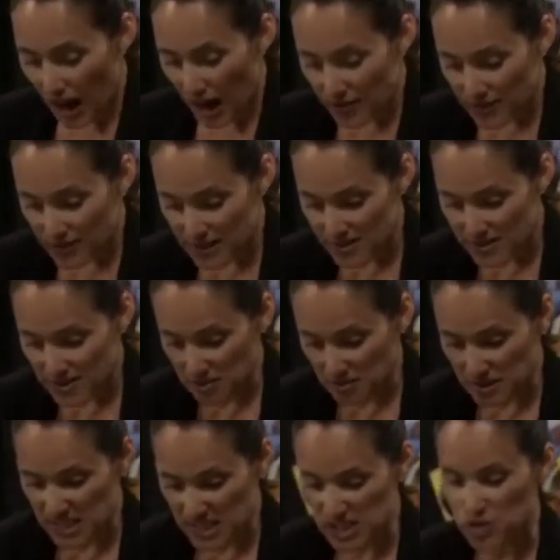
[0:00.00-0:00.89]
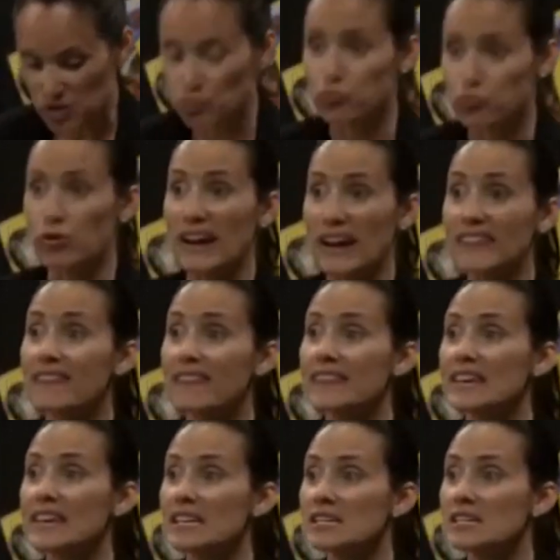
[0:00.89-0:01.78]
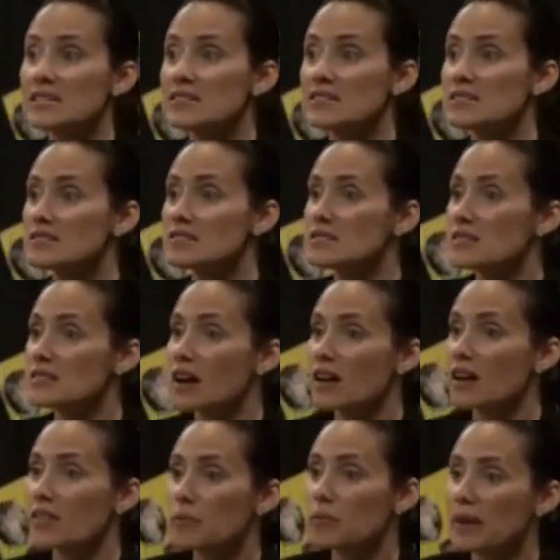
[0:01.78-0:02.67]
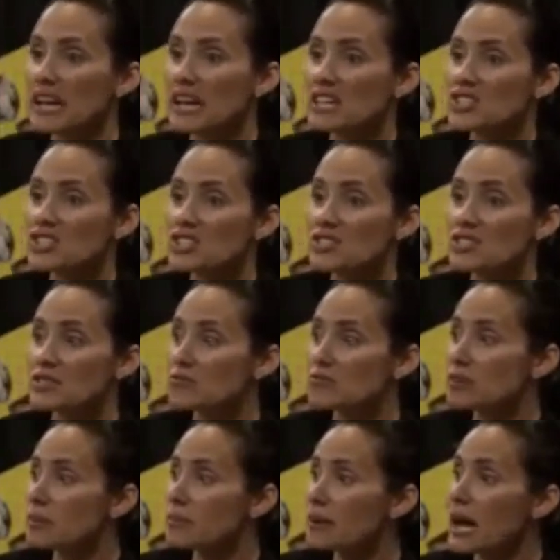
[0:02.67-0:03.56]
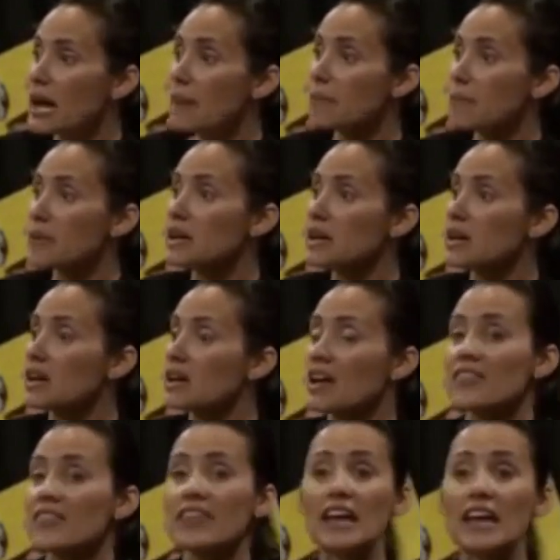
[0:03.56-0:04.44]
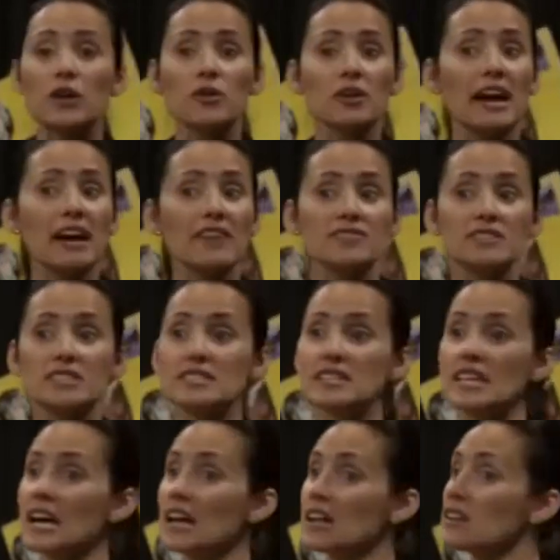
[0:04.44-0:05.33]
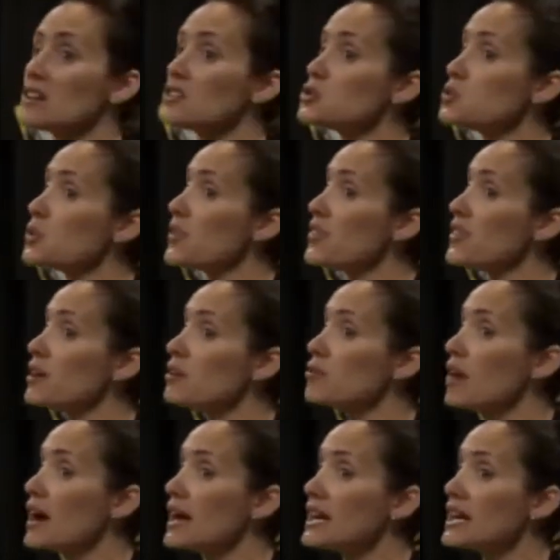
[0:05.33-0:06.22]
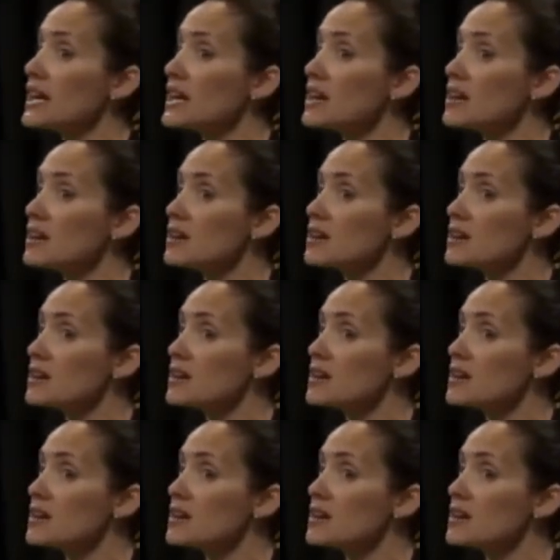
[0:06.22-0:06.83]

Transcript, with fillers: I've had some kids write things on the pages and rip it up. They don't have to tell us what they're writing.